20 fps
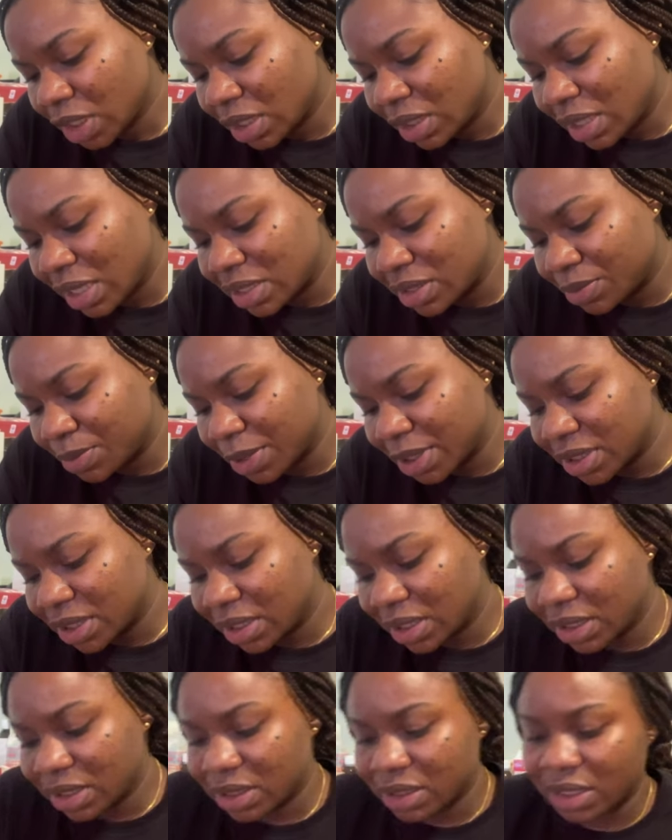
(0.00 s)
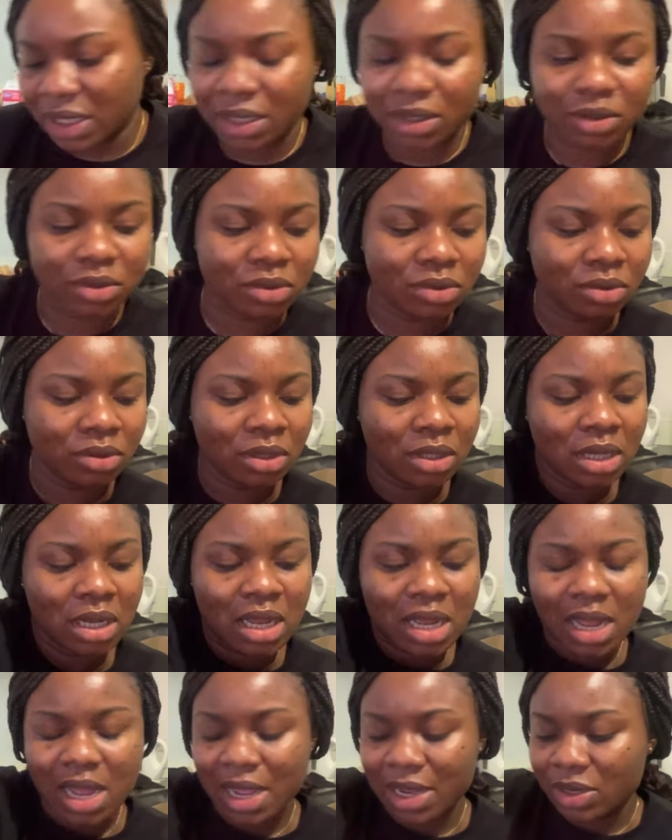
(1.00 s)
that's basically the cycle
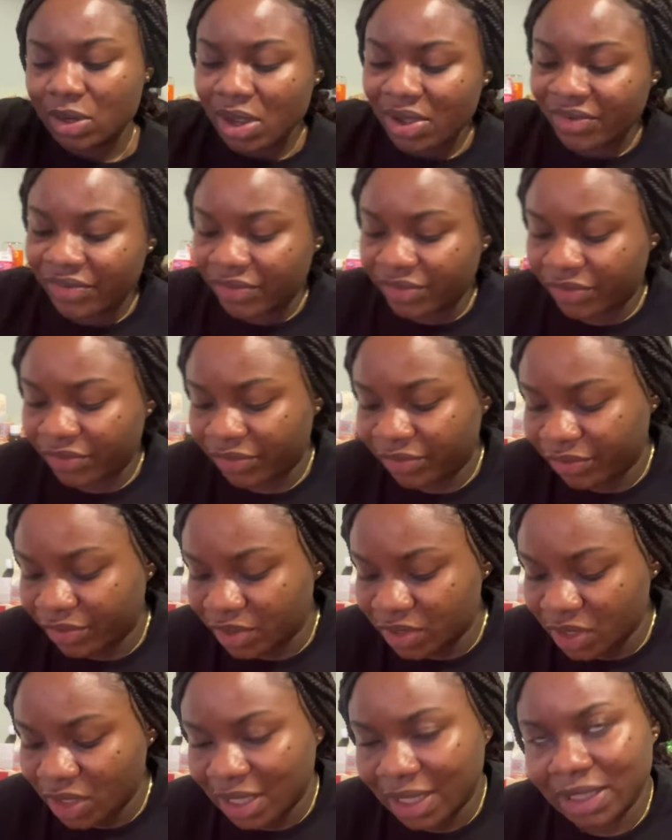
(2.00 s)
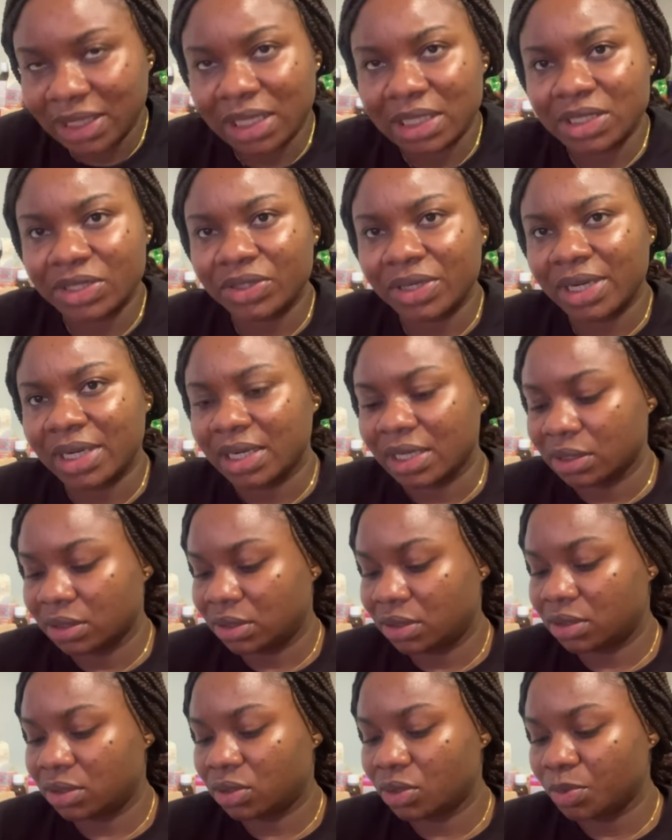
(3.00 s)
i don't have, it's not like nigeria that
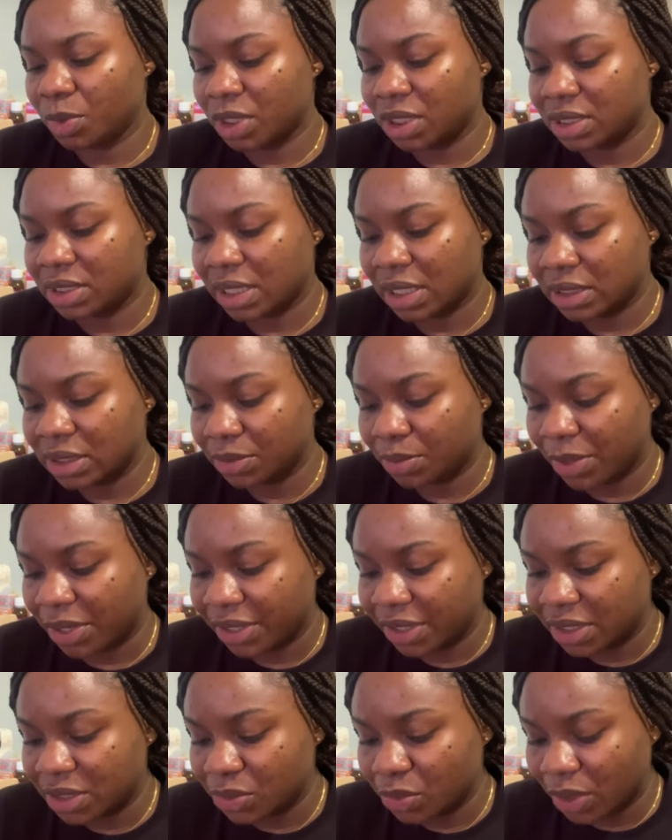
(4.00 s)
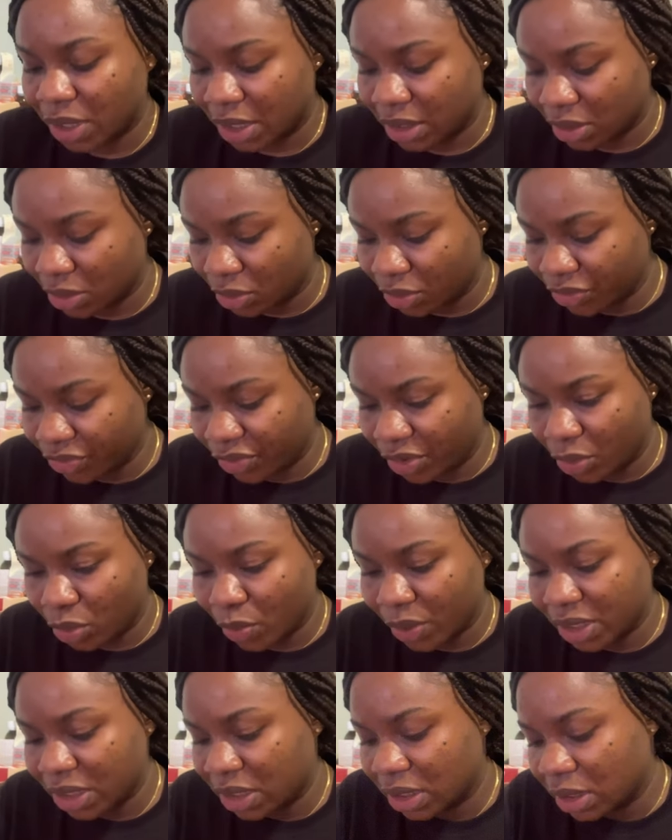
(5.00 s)
somebody is getting married this weekend i'll go for a
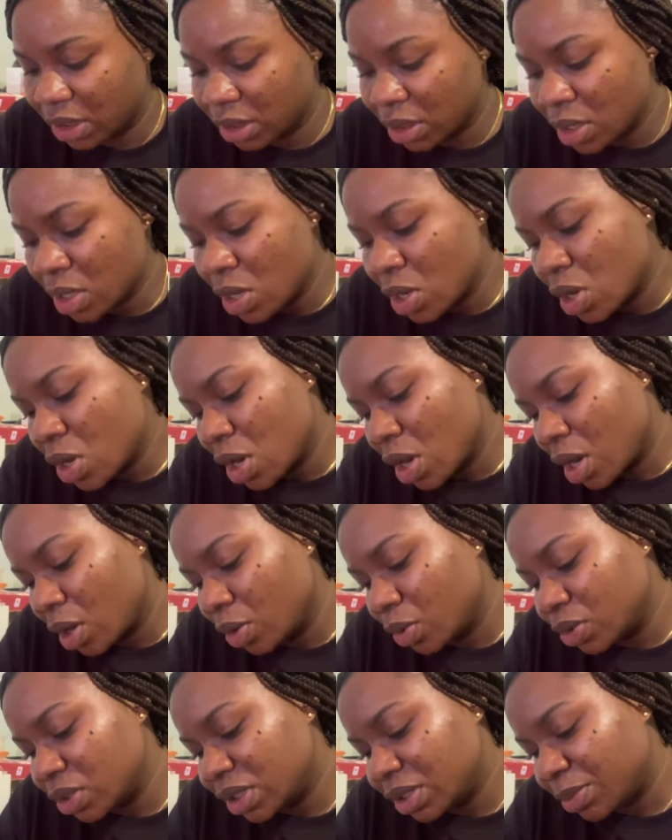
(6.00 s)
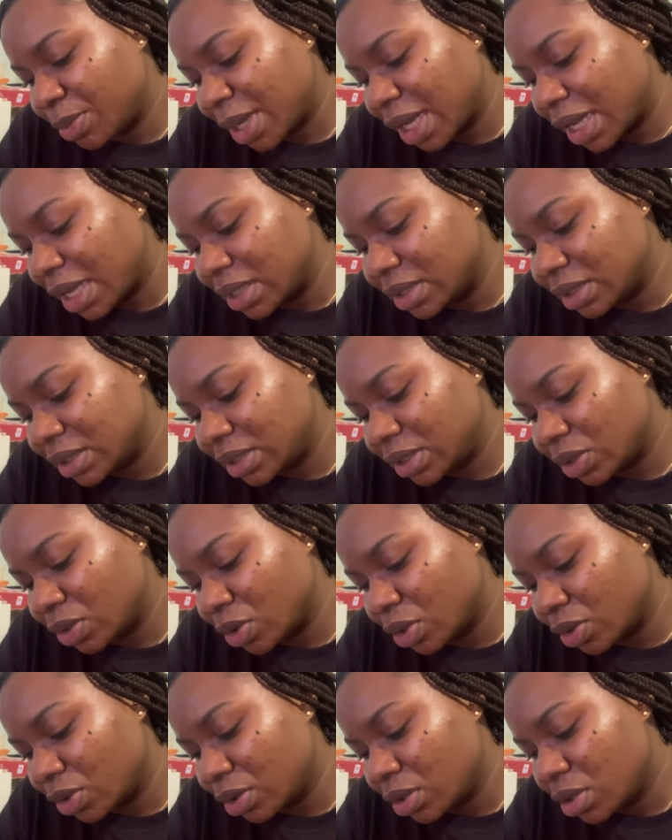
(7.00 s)
wedding i'll go see my auntie
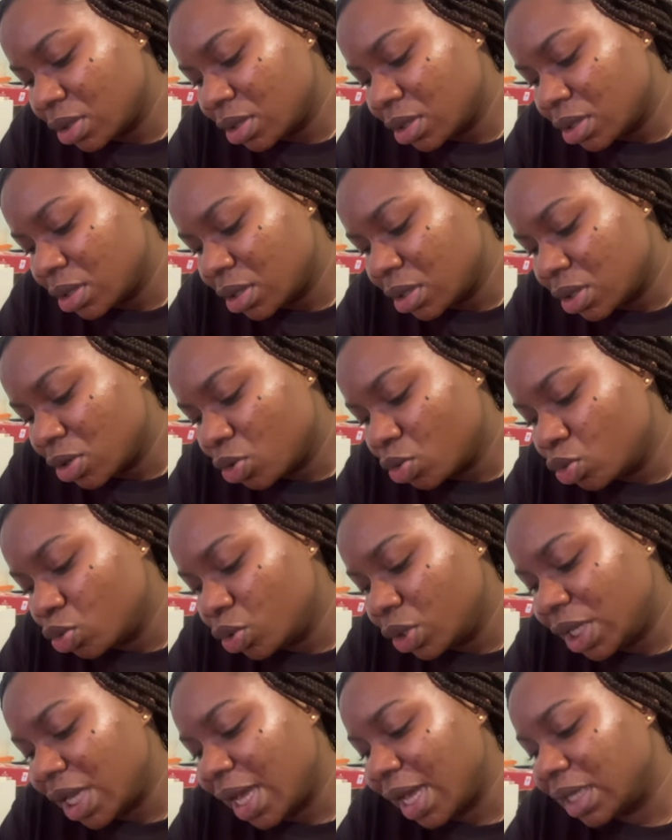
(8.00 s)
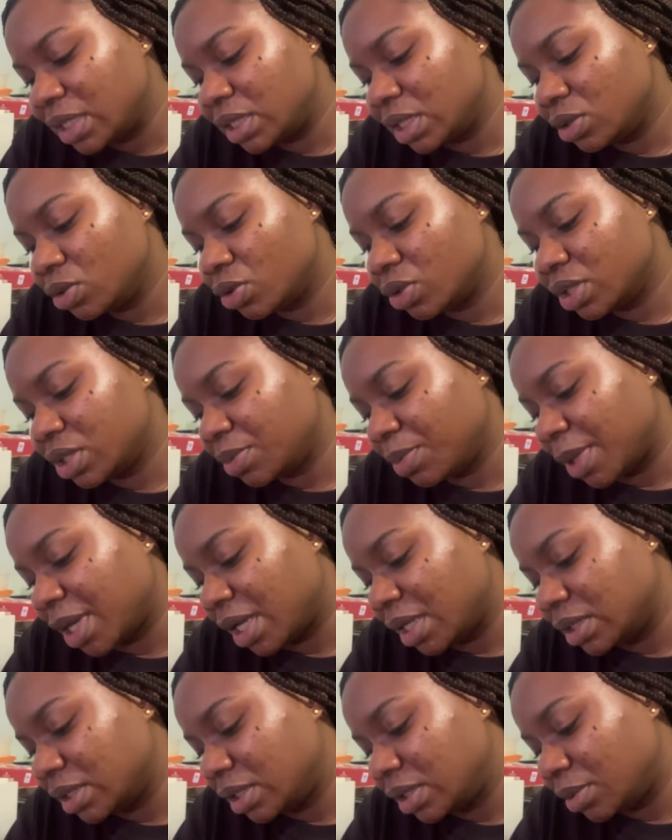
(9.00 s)
or Oh, yeah, I did go see my
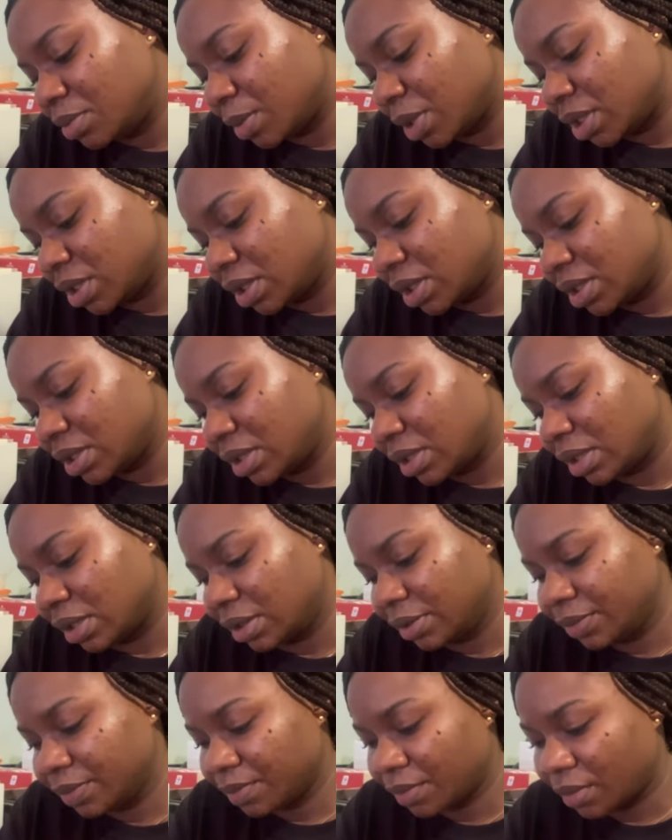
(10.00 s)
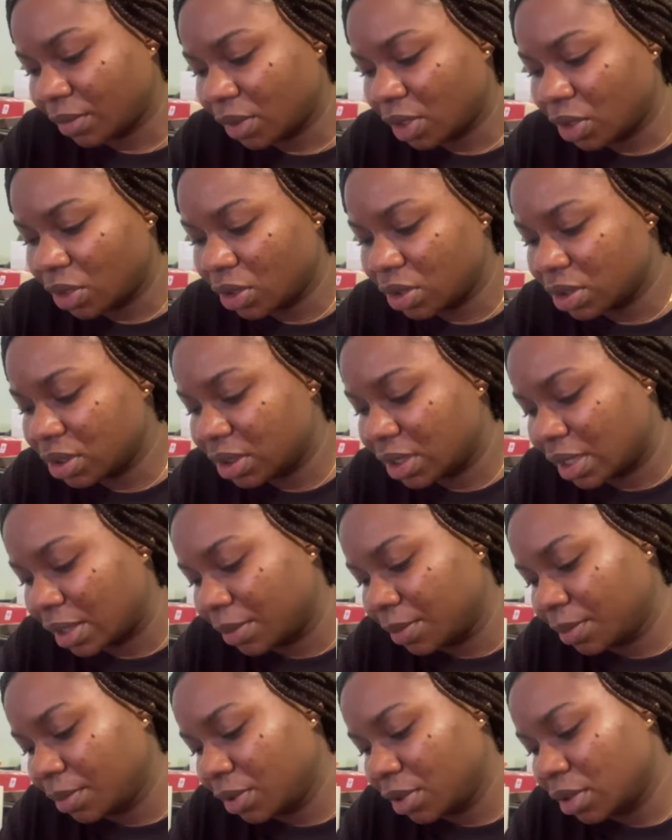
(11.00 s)
auntie in Manchester the other
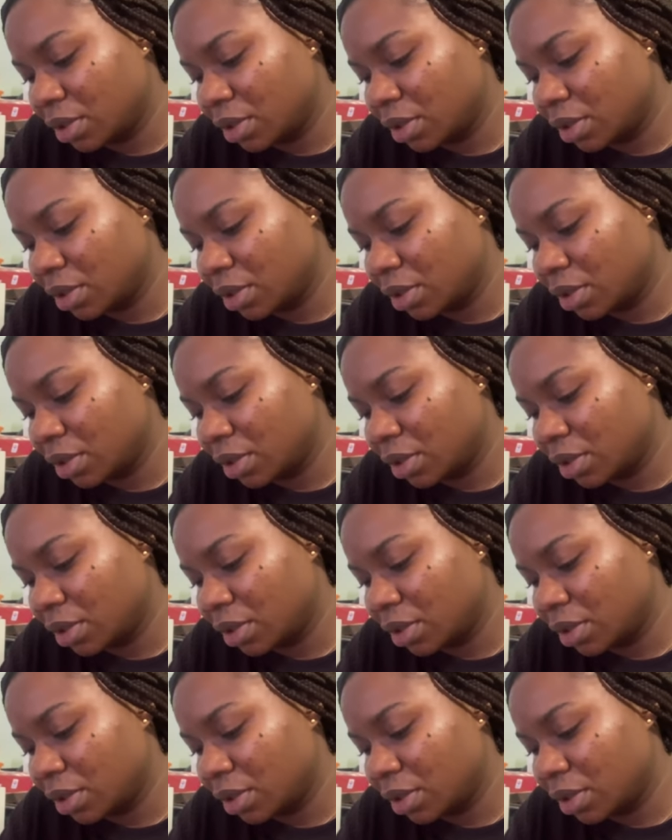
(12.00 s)
time.